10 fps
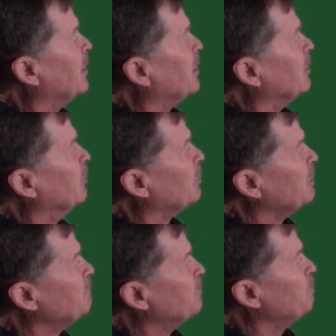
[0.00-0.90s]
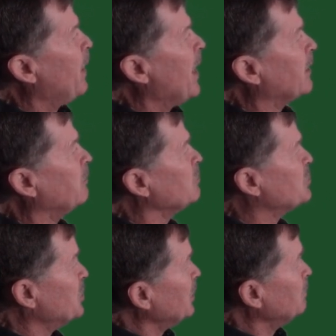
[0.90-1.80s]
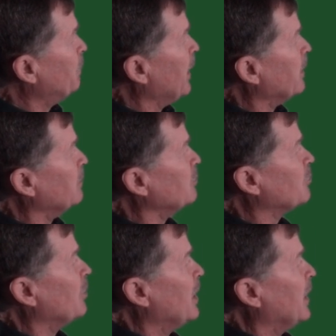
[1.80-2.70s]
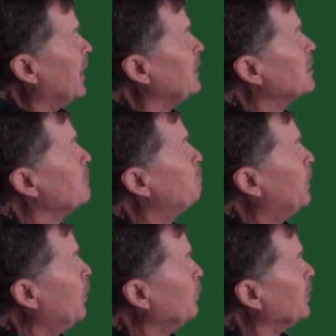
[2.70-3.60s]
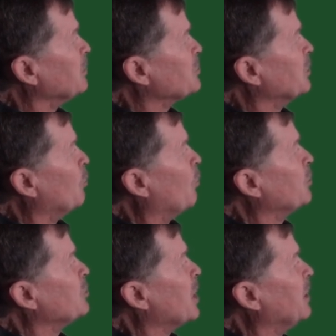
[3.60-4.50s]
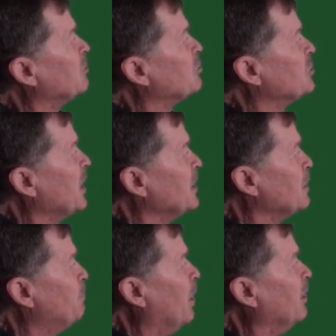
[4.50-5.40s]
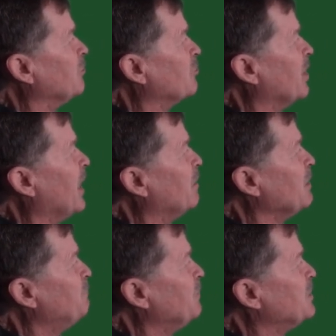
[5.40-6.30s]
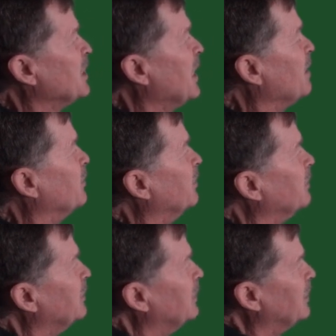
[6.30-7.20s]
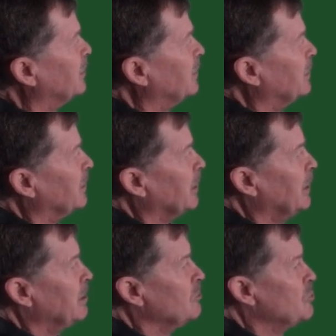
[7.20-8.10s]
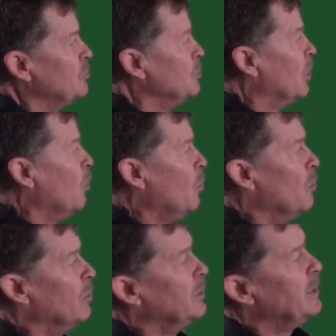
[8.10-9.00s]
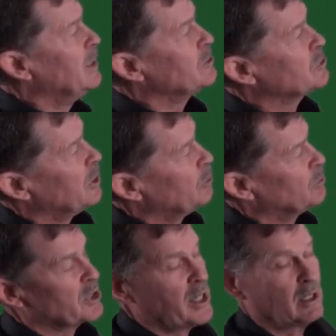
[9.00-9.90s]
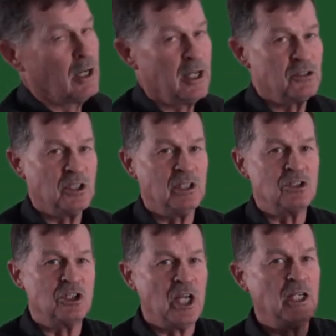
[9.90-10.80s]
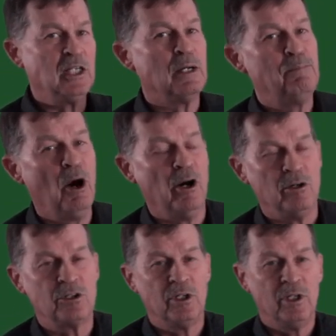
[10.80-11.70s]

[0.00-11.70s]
looking for patterns, seeing patterns, and components in order to understand the parts and how they fit together into the whole. So in other words, analyzing is taking apart.